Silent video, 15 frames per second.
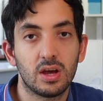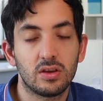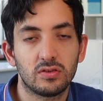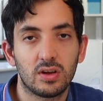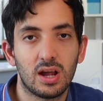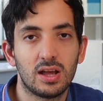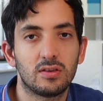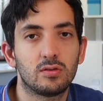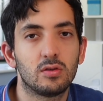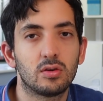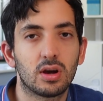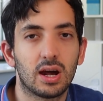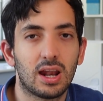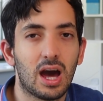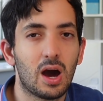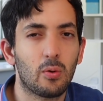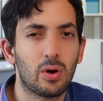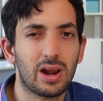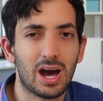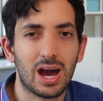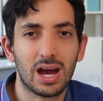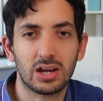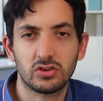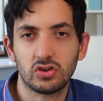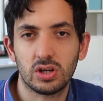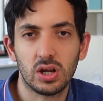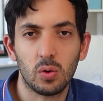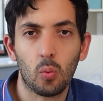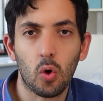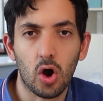So let's look at how that
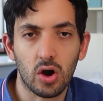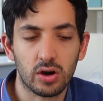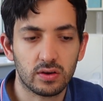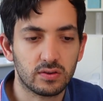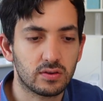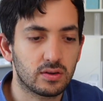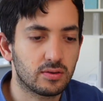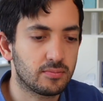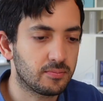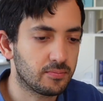actually works.